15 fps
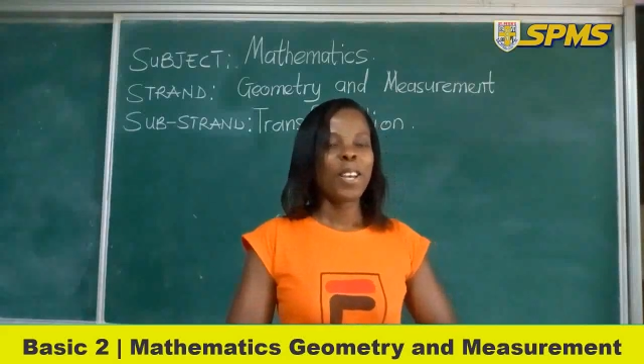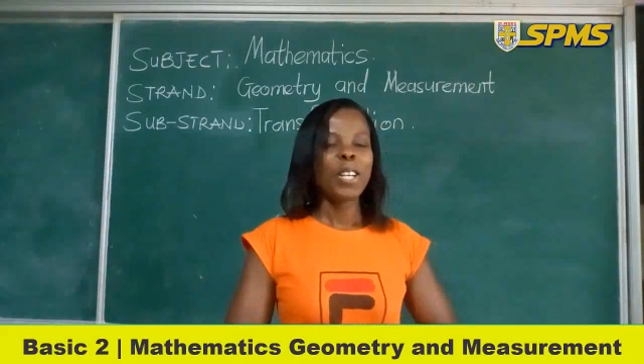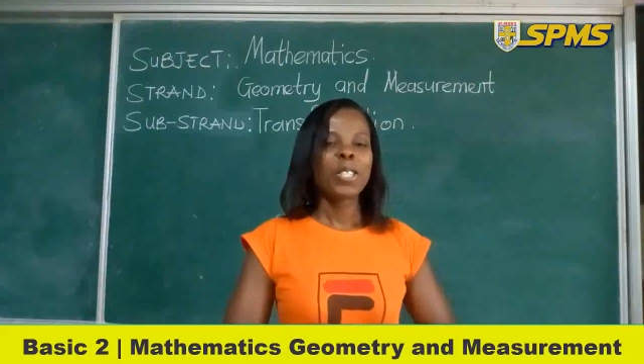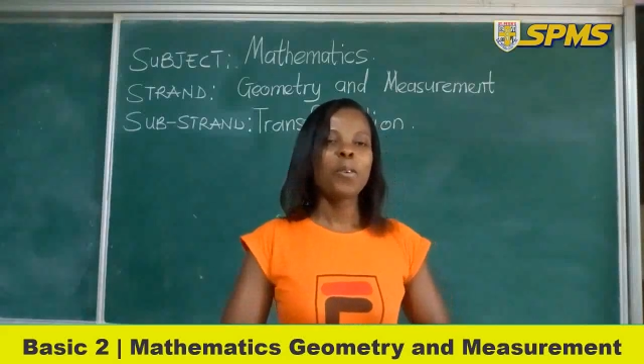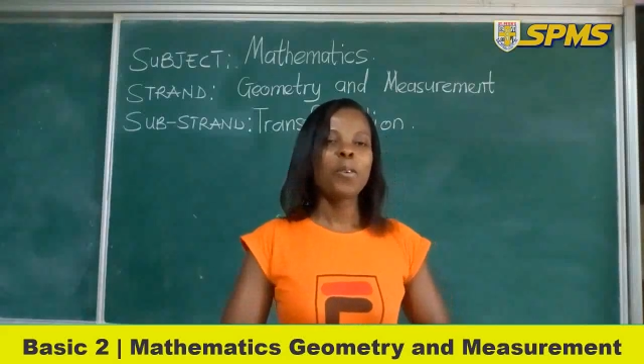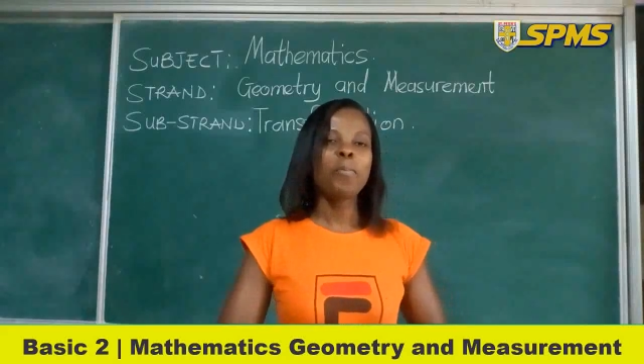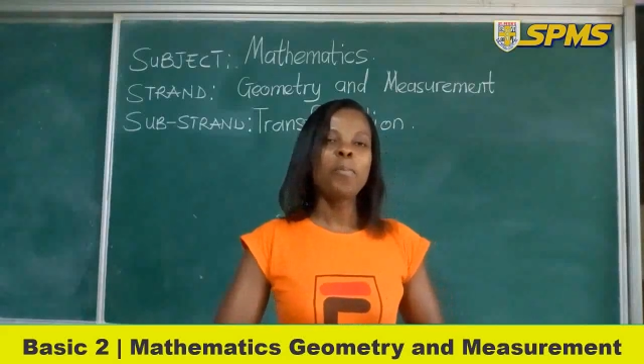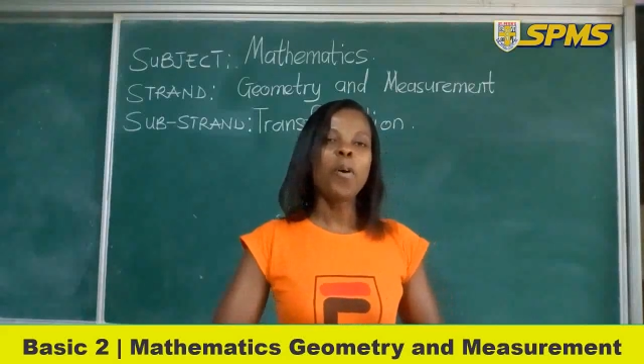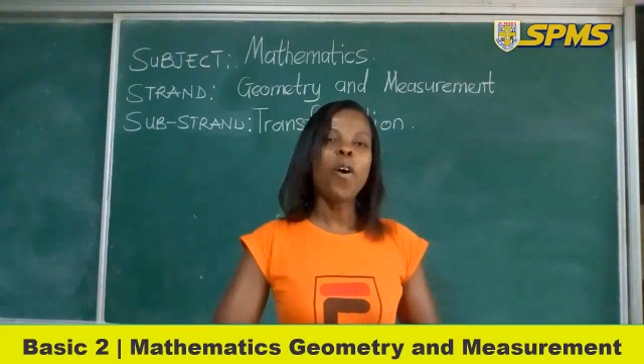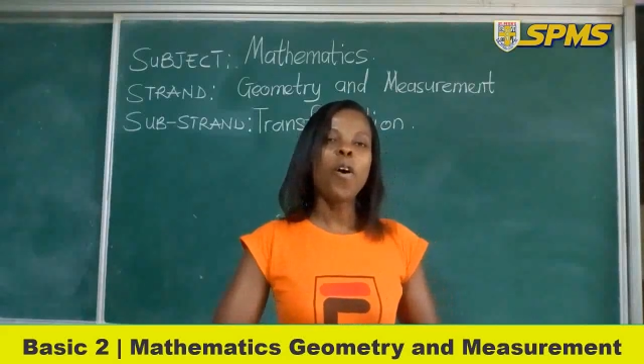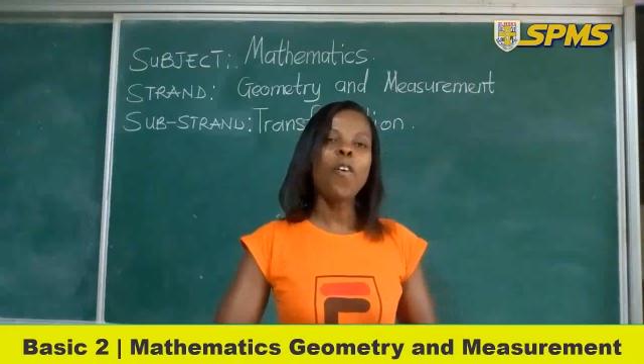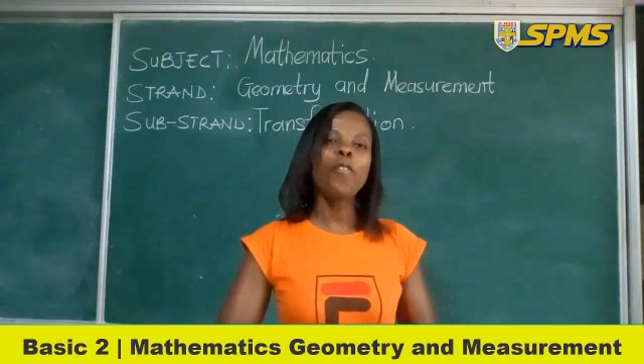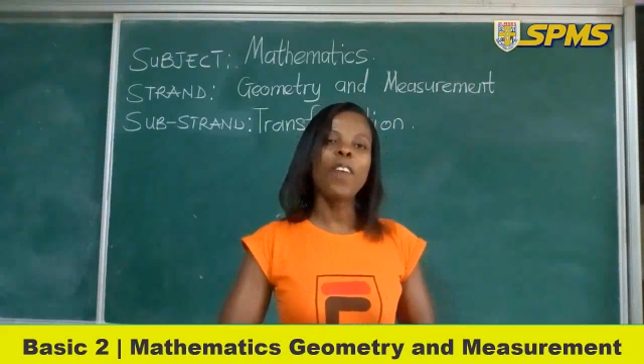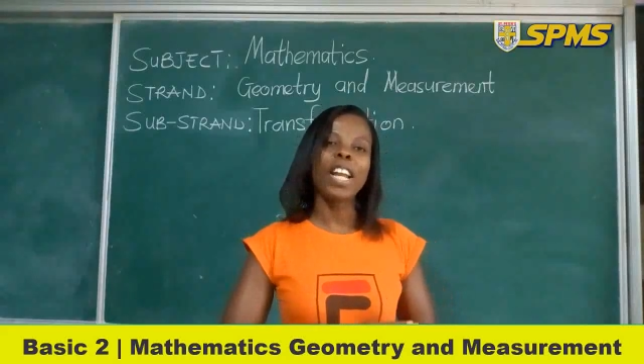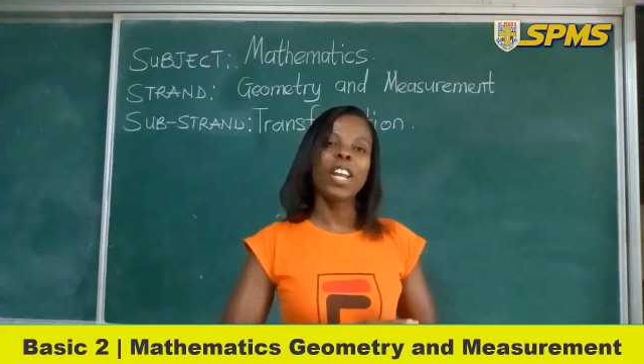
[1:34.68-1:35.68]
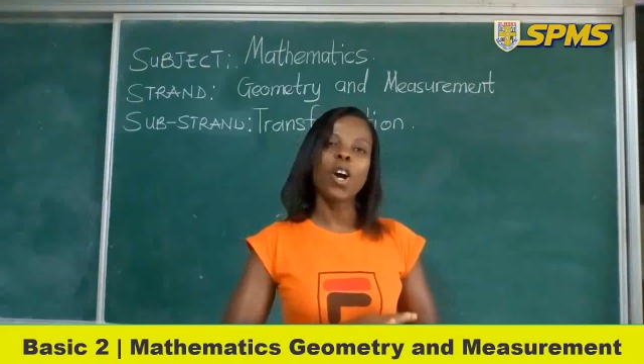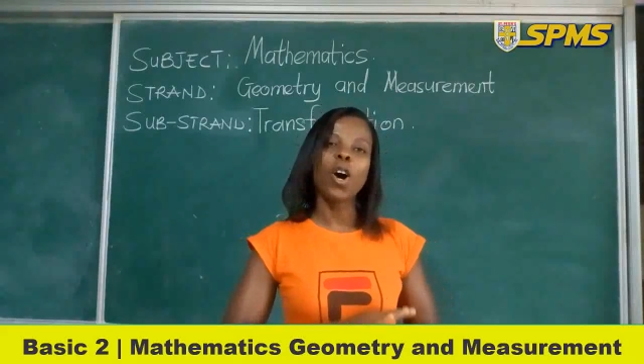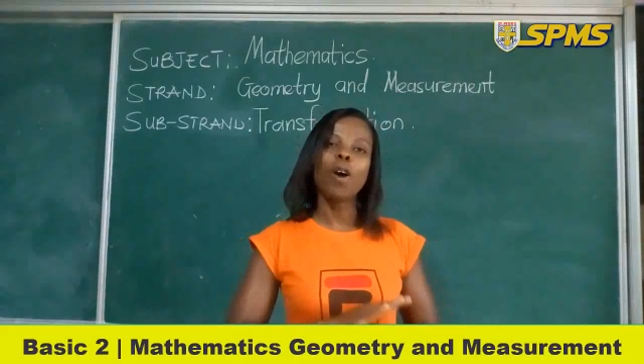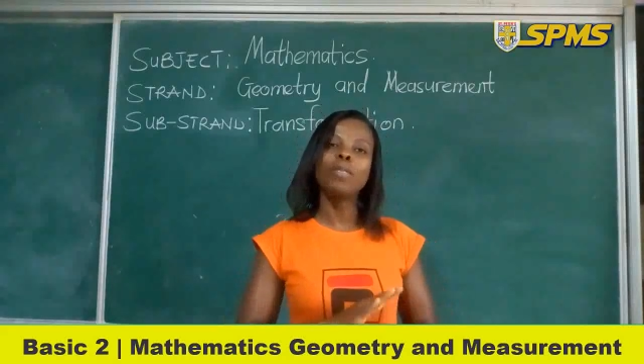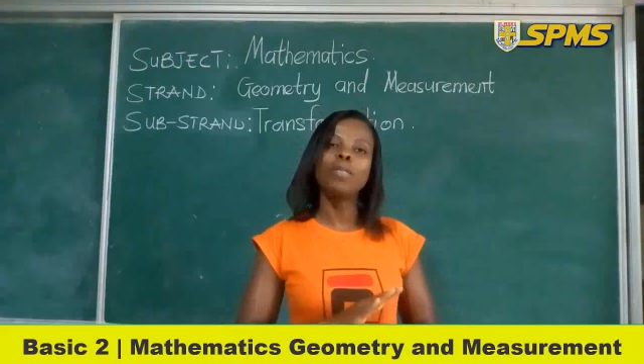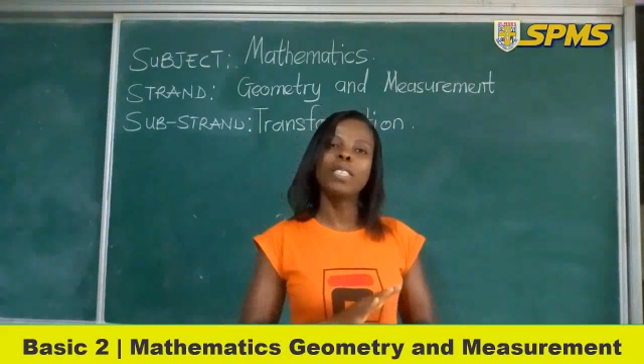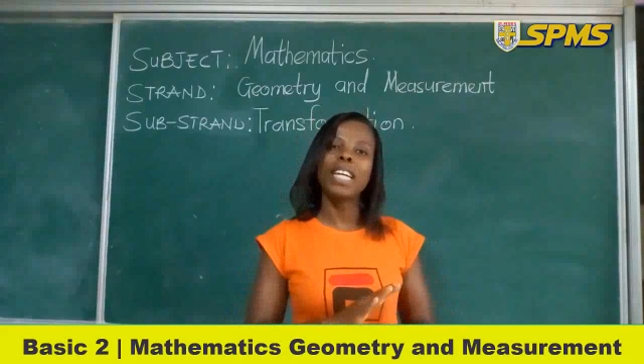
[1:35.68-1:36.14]
To move an
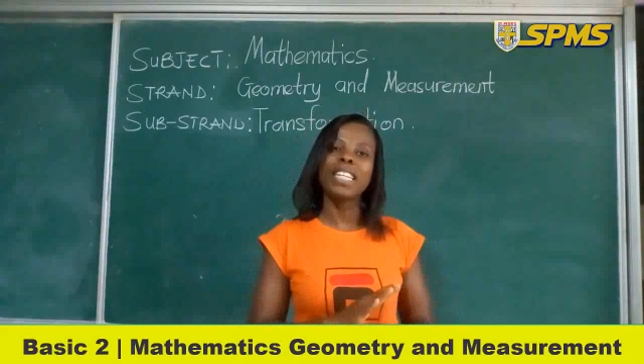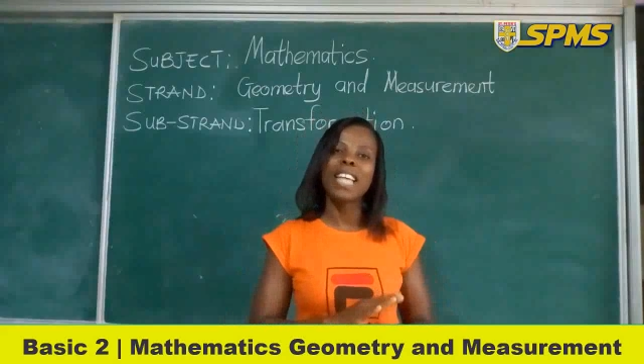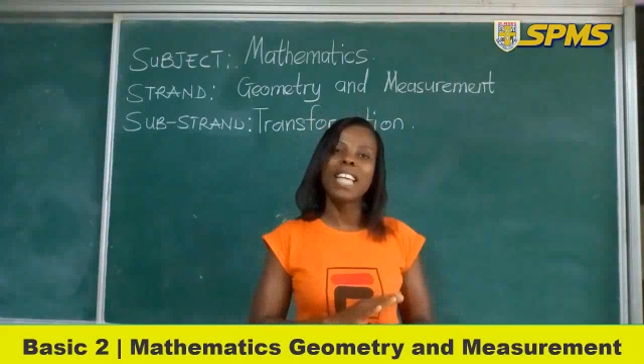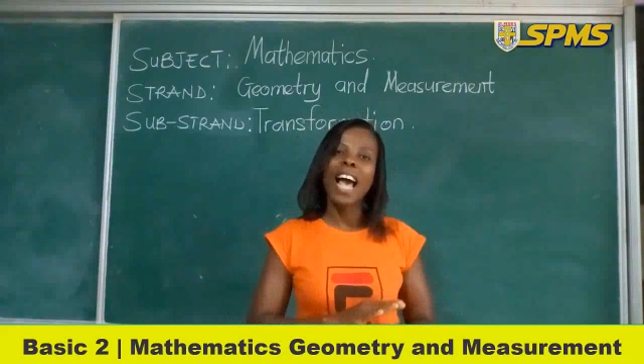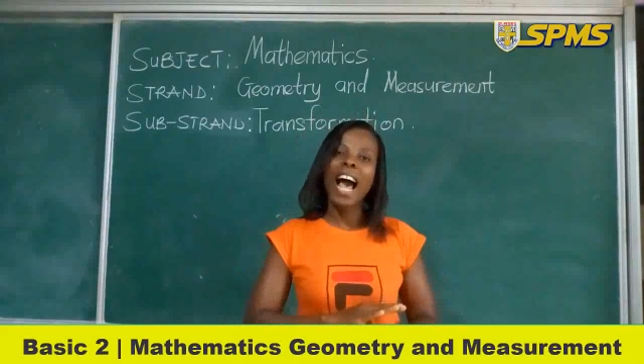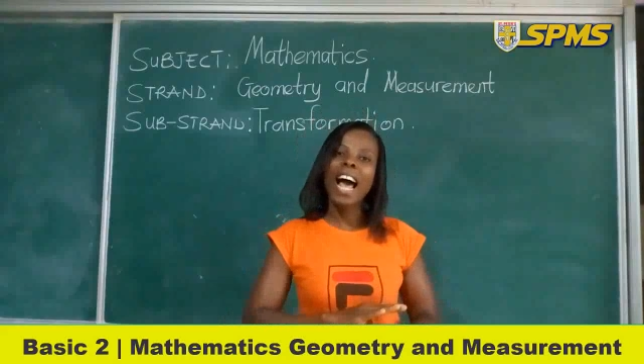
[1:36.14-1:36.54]
object